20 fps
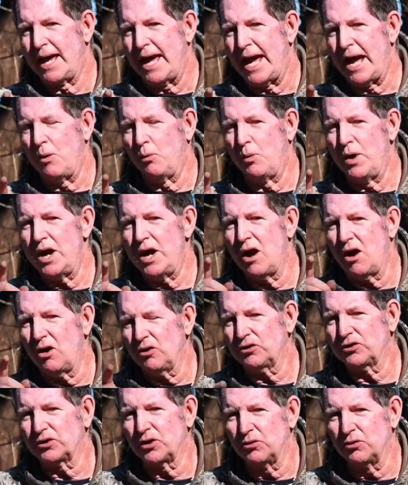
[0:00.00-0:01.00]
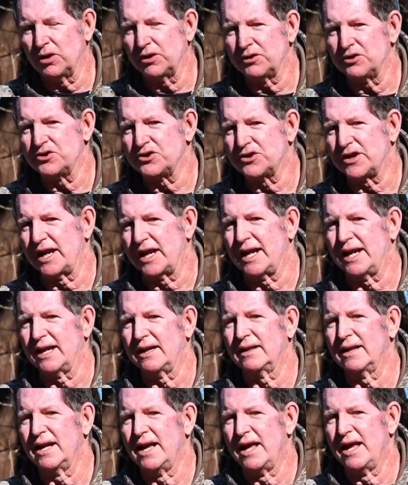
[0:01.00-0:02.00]
And we also
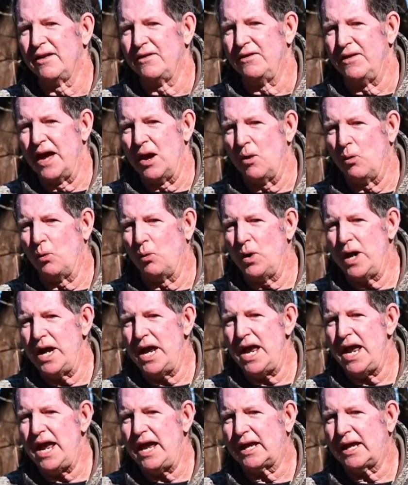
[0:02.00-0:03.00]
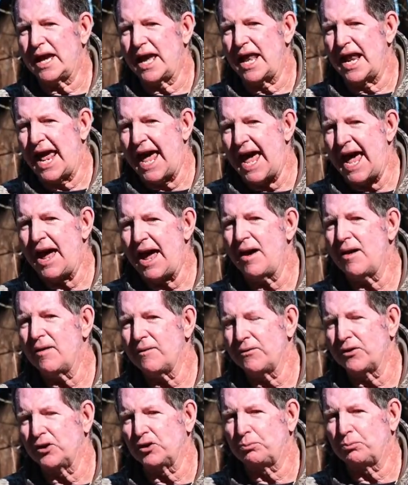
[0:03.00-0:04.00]
understand that we can
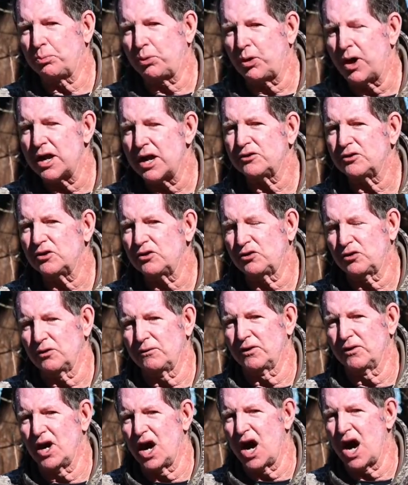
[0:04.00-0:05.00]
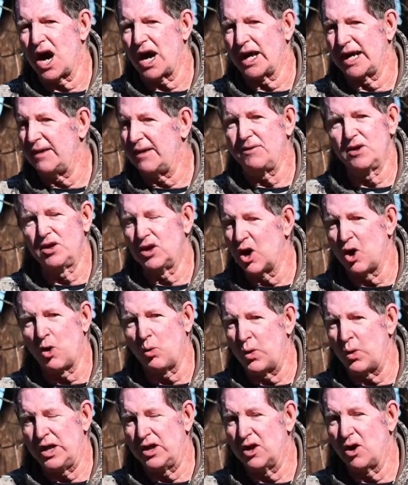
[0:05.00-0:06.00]
have the presence of God even though
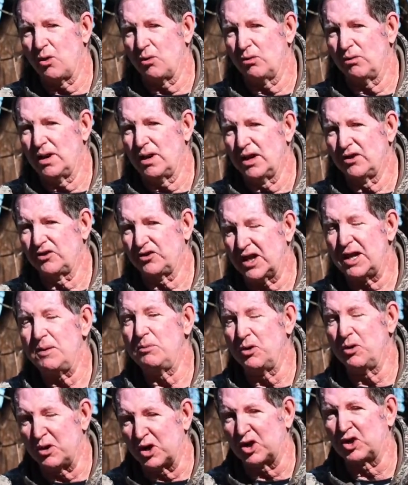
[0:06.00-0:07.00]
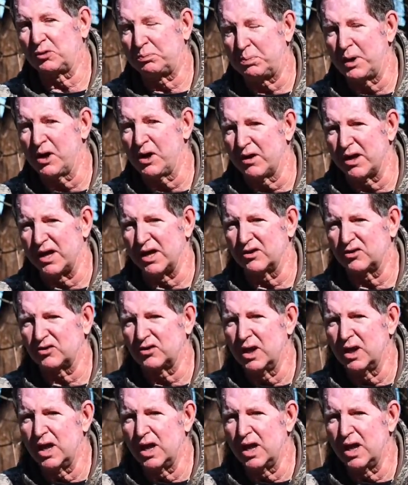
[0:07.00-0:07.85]
we don't seem to experience.